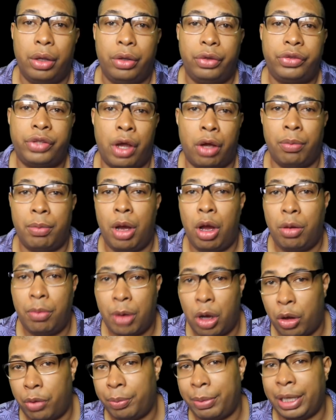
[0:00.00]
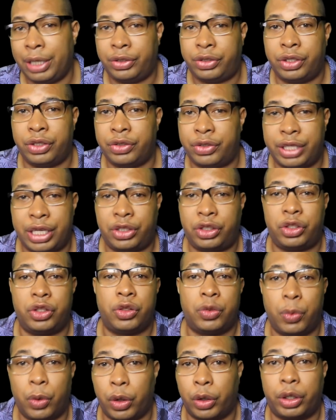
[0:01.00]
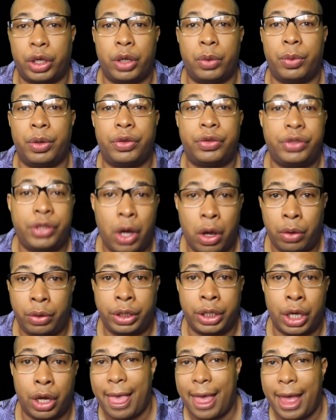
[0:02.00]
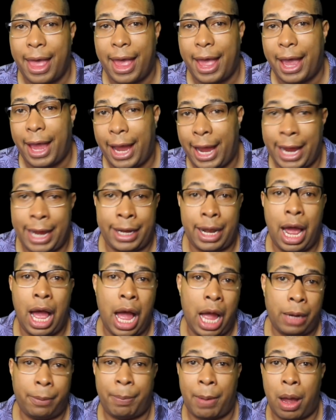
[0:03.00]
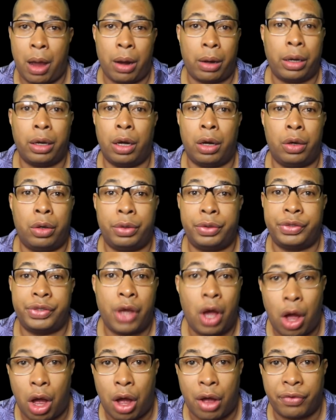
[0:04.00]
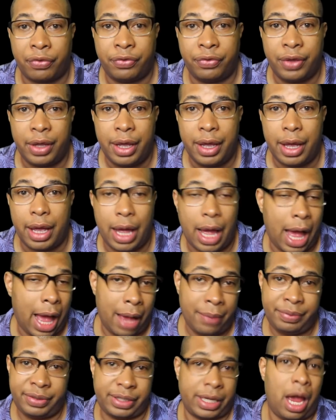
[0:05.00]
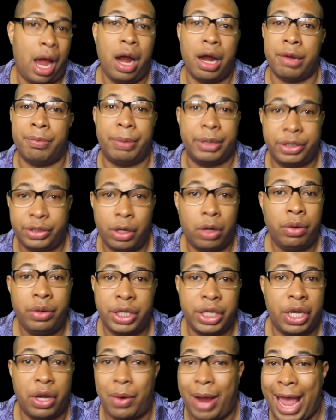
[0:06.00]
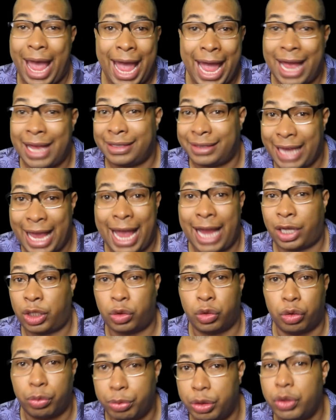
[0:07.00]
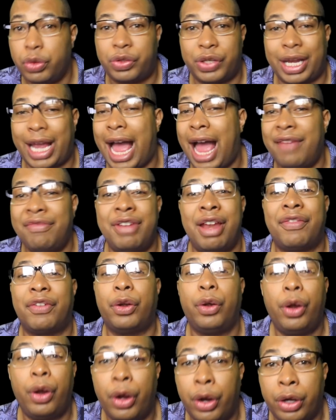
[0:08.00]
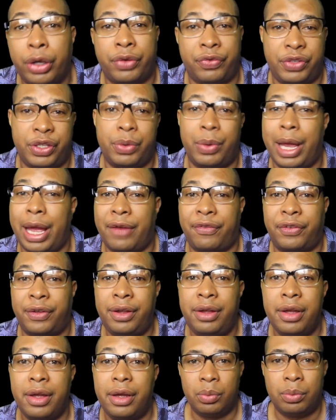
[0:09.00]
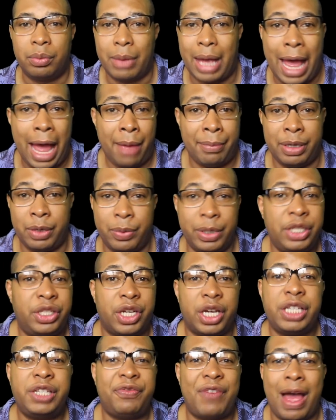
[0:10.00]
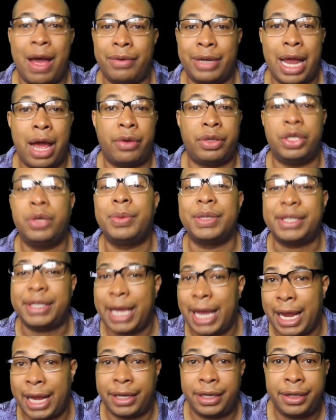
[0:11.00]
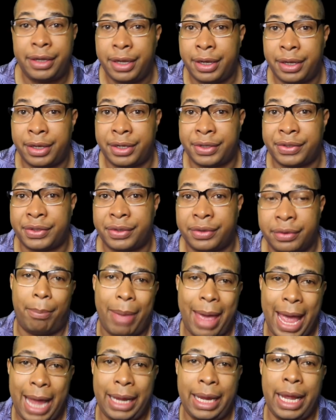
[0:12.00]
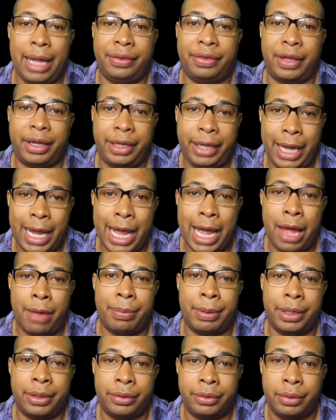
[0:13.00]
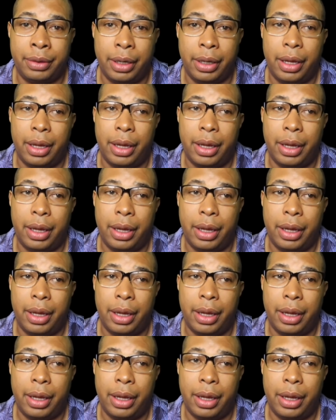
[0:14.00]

So Momo mentions that she's working with Tokyo, and Akbar goes off. I'm sorry, but Tokyo has actual music. I've never heard of you, Heffa. I mean, we just found out you was Candy Cousin. Back at the cabin,